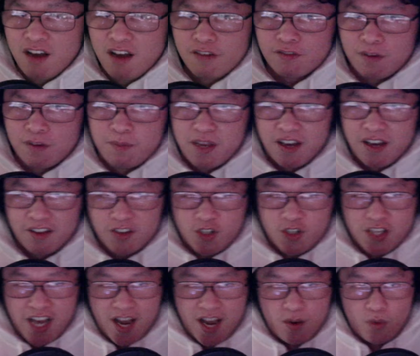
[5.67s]
from the
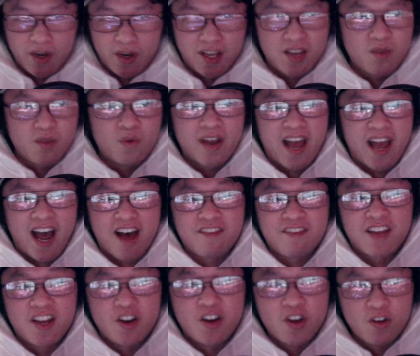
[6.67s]
Otherside Wiki. We have
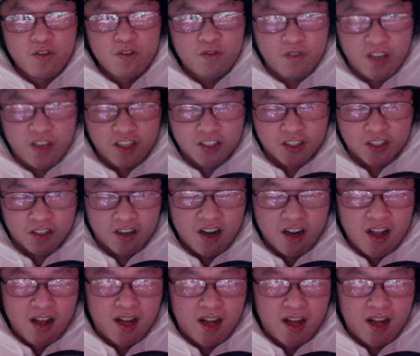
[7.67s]
a new feature